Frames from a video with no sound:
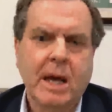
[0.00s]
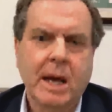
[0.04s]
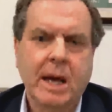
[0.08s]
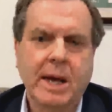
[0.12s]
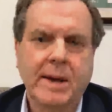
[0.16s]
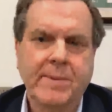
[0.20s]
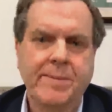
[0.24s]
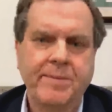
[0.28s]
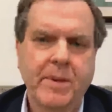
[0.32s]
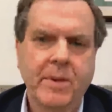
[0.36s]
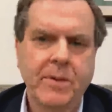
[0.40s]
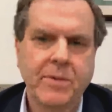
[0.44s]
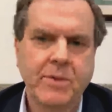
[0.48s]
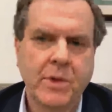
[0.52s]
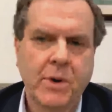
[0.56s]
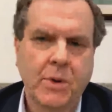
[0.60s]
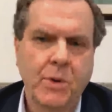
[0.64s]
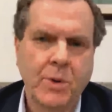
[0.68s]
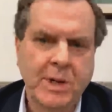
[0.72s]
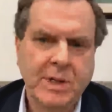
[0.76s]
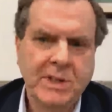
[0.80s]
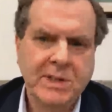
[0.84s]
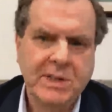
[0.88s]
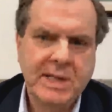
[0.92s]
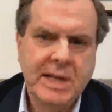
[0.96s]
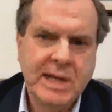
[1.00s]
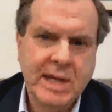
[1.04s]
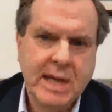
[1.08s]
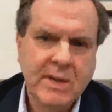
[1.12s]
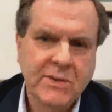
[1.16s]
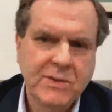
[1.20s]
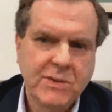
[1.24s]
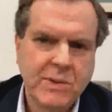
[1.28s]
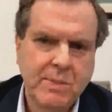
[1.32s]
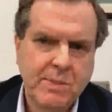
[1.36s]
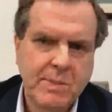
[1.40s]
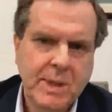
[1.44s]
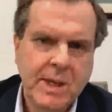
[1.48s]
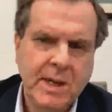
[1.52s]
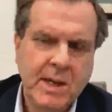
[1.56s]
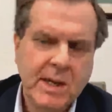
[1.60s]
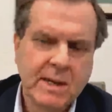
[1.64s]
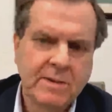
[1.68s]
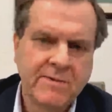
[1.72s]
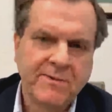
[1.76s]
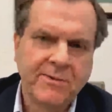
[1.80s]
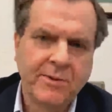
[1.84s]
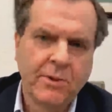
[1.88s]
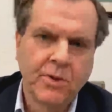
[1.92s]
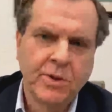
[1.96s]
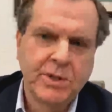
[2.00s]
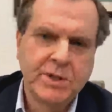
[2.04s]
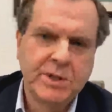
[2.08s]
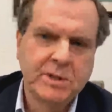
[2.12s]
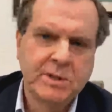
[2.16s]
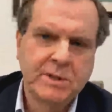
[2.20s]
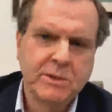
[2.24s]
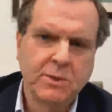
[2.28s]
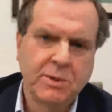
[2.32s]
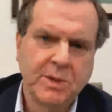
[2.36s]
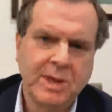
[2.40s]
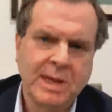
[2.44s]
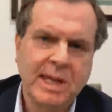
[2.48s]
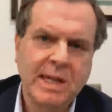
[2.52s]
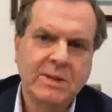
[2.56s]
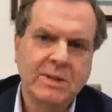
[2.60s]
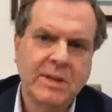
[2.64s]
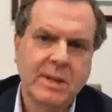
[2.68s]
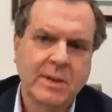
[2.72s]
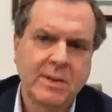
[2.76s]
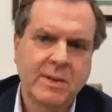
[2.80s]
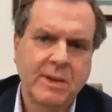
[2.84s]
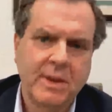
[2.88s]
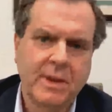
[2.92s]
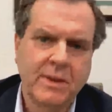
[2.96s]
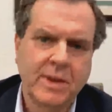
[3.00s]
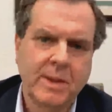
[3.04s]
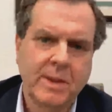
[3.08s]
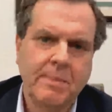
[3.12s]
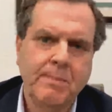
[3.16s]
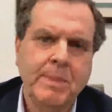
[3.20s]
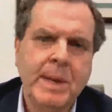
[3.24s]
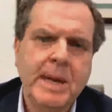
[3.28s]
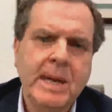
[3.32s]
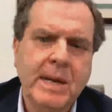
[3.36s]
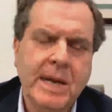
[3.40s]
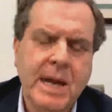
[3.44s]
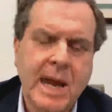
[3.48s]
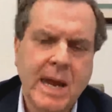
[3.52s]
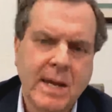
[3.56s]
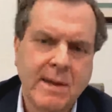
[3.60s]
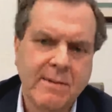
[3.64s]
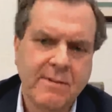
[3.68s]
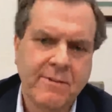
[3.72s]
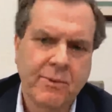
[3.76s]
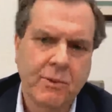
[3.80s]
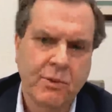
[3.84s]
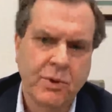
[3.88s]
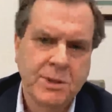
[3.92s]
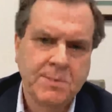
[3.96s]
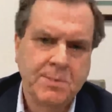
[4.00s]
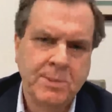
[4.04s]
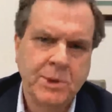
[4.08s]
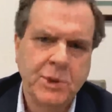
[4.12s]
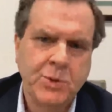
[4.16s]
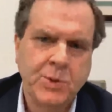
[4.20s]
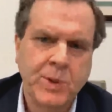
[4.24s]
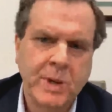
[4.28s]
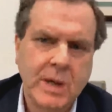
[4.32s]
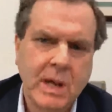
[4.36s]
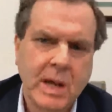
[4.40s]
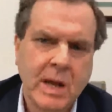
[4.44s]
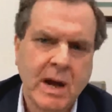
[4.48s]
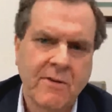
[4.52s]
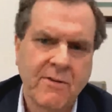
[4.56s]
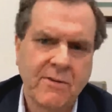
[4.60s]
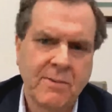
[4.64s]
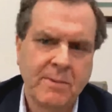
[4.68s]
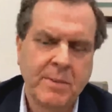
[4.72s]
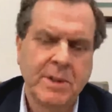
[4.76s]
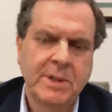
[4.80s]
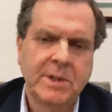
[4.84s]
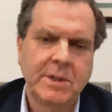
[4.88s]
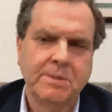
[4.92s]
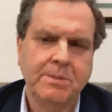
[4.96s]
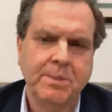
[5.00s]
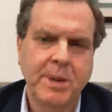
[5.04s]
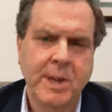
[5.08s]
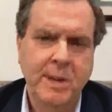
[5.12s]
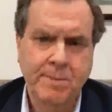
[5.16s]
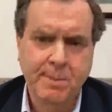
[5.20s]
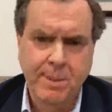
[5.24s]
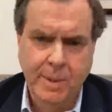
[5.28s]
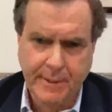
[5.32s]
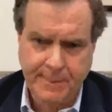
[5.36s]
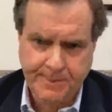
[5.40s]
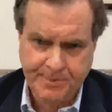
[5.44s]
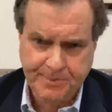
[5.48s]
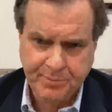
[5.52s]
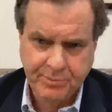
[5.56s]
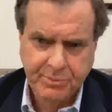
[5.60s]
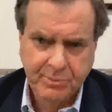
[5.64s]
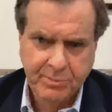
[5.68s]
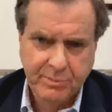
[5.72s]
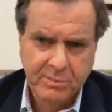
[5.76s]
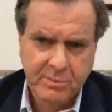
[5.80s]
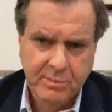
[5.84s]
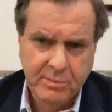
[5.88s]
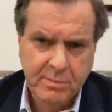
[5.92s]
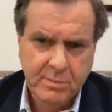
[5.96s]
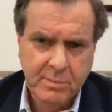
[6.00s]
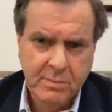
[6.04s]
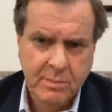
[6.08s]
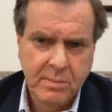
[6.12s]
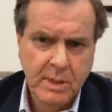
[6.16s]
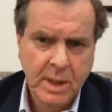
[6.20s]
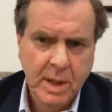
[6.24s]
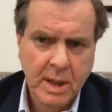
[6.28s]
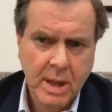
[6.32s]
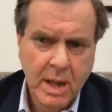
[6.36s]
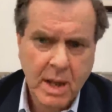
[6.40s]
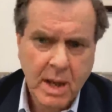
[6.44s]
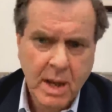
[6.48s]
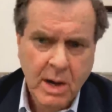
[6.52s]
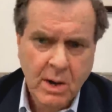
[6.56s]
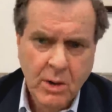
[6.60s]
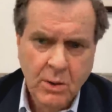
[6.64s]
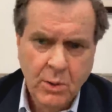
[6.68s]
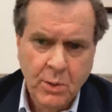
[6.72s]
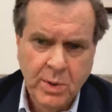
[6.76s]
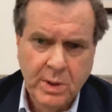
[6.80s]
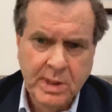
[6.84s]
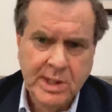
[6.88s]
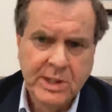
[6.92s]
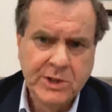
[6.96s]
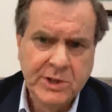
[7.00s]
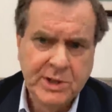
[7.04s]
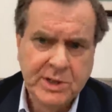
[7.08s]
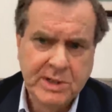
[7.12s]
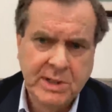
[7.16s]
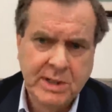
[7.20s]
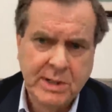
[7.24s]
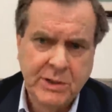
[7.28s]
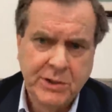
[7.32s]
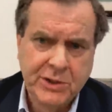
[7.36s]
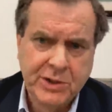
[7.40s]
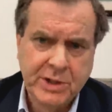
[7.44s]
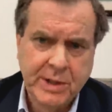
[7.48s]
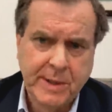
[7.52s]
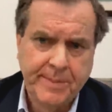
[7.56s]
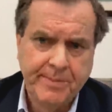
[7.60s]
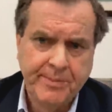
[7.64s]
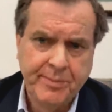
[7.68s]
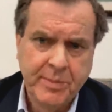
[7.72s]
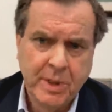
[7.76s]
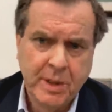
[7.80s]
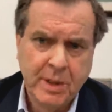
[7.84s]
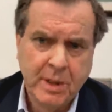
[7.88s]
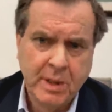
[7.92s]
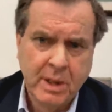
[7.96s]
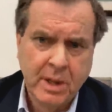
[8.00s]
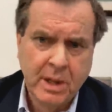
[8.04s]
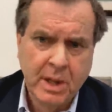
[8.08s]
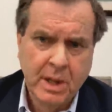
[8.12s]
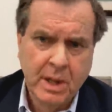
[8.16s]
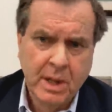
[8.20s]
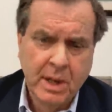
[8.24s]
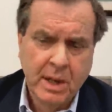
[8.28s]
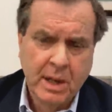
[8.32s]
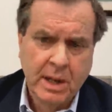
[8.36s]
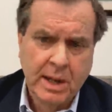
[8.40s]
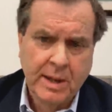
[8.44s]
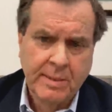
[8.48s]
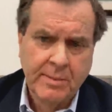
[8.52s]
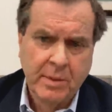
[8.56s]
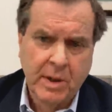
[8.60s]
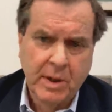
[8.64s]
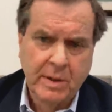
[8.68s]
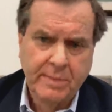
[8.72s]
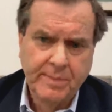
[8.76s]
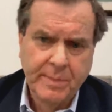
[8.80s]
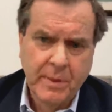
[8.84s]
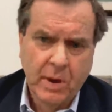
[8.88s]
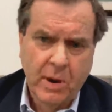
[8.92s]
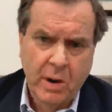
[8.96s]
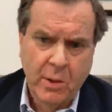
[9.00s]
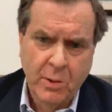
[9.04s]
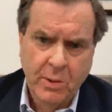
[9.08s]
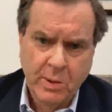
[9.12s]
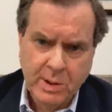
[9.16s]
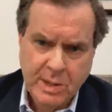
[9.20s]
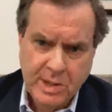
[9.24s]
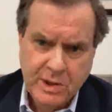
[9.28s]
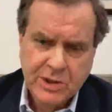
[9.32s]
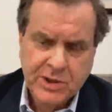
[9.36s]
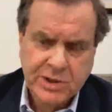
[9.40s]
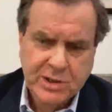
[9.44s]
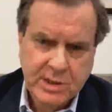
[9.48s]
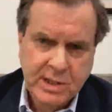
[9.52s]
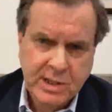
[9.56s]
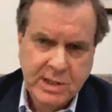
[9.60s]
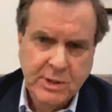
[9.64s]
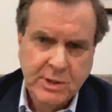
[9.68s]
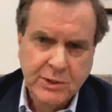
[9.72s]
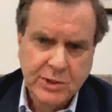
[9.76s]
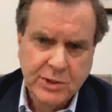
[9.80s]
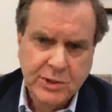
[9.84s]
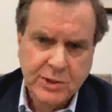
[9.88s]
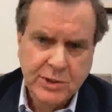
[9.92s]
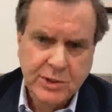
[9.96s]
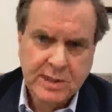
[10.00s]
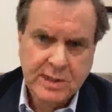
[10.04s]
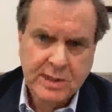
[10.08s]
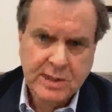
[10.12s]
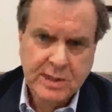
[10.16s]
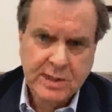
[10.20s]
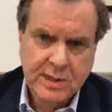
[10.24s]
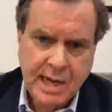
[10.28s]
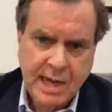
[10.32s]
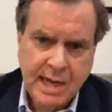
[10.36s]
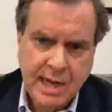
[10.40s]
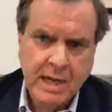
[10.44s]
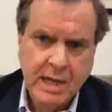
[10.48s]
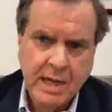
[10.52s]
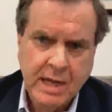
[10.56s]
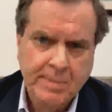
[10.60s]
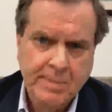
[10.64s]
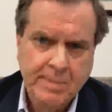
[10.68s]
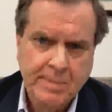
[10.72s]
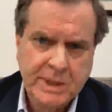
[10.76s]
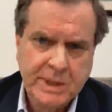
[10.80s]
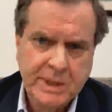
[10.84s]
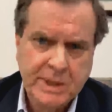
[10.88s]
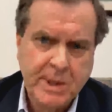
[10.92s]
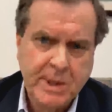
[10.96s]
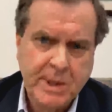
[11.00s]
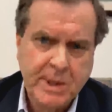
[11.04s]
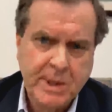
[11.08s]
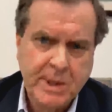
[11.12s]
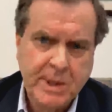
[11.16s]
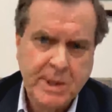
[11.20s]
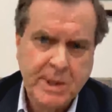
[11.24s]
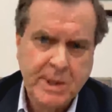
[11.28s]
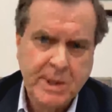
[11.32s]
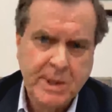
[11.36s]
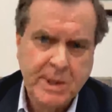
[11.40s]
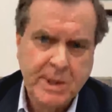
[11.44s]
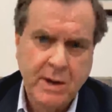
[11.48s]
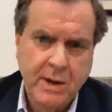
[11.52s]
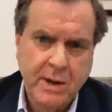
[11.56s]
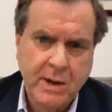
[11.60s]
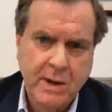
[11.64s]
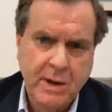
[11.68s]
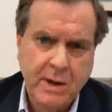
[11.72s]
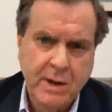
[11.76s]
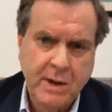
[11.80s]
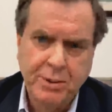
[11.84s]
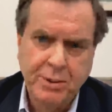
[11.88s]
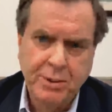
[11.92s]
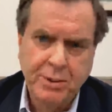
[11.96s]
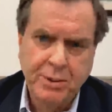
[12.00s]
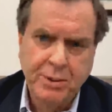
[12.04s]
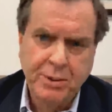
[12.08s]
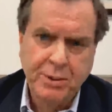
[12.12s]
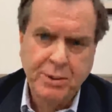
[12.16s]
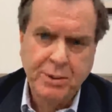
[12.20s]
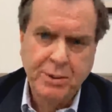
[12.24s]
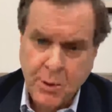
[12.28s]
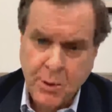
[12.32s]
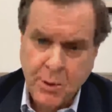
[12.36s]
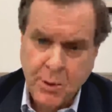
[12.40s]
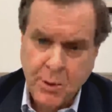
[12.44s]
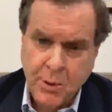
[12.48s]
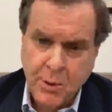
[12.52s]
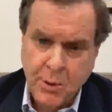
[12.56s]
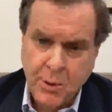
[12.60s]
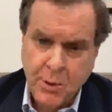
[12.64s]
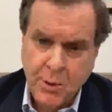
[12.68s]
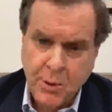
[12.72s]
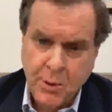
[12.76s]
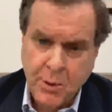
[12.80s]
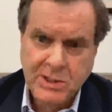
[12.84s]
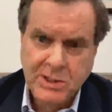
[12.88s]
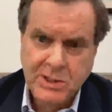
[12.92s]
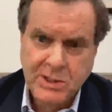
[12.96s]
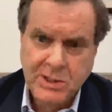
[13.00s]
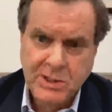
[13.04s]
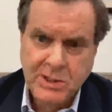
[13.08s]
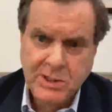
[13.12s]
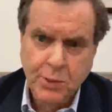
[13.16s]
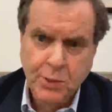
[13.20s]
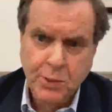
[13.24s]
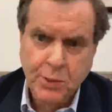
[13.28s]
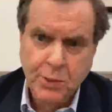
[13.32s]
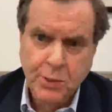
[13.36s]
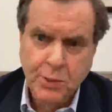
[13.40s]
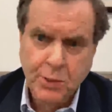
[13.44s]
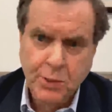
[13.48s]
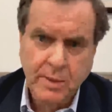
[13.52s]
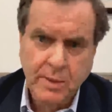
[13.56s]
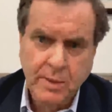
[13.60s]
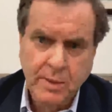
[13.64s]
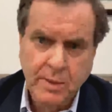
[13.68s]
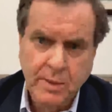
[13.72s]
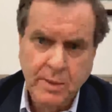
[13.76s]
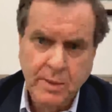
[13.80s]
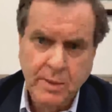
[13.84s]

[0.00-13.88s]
though it's the intermediate force or the mediating force between government and people. Religious leadership. Are religious leaders standing up and speaking out and playing a responsible role